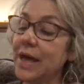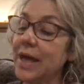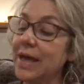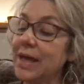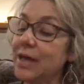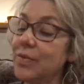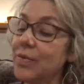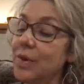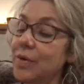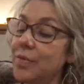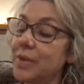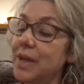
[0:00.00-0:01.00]
and he
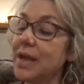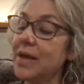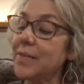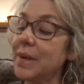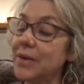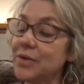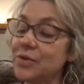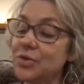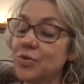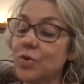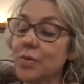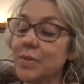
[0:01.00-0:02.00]
wrote a play about a
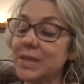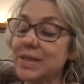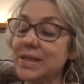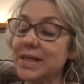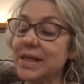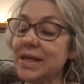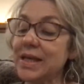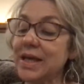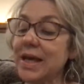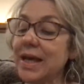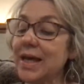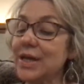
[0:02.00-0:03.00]
storm at sea
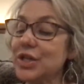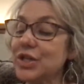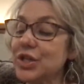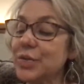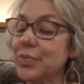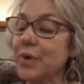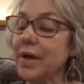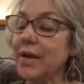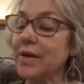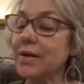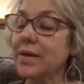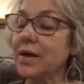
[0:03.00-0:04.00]
and a shipwreck
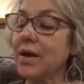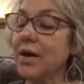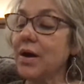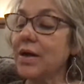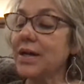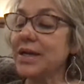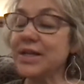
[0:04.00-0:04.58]
on an